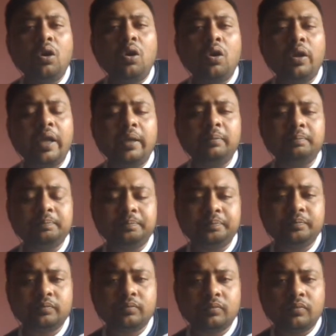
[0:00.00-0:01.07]
Okay,
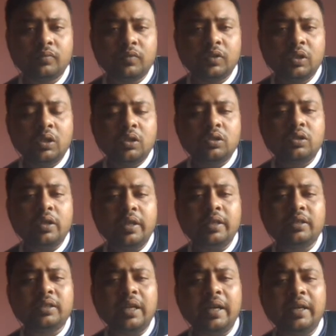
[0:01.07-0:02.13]
he is
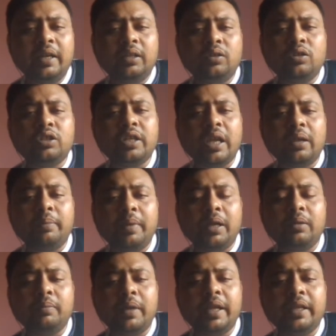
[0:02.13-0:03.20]
threatening to
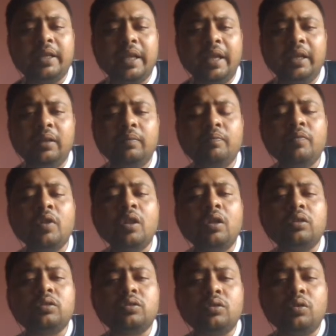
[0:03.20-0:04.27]
checkmate my king.
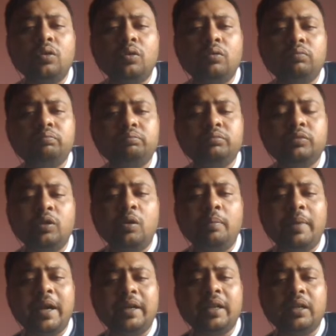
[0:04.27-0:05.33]
So no
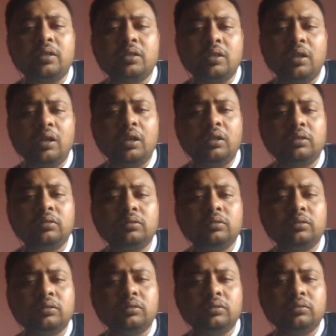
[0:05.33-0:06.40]
matters, no matter.
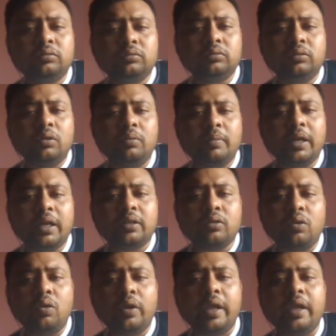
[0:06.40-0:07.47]

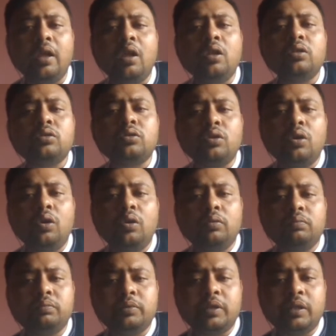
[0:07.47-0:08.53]
Okay, so
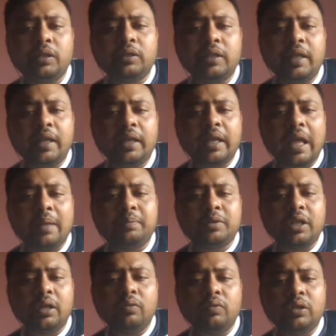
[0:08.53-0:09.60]
they
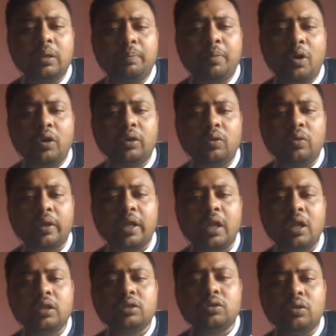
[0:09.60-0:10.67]
capture with the pawn. Okay.
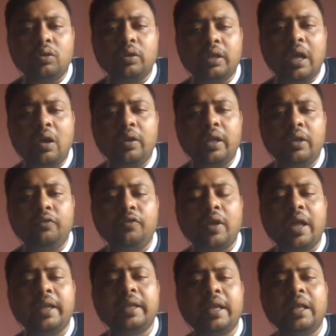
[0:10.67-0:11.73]
So now if
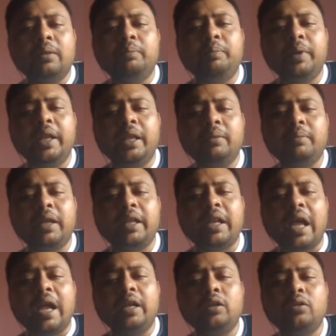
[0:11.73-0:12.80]
I can bring my
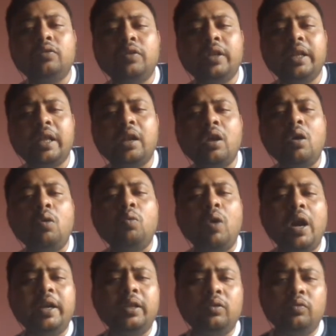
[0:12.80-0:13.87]
knight over here,
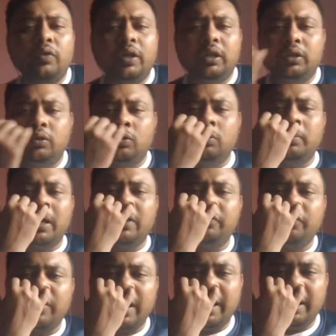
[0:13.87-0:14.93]
what you will do, my
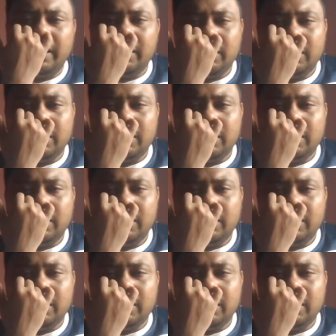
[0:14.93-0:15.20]
friend?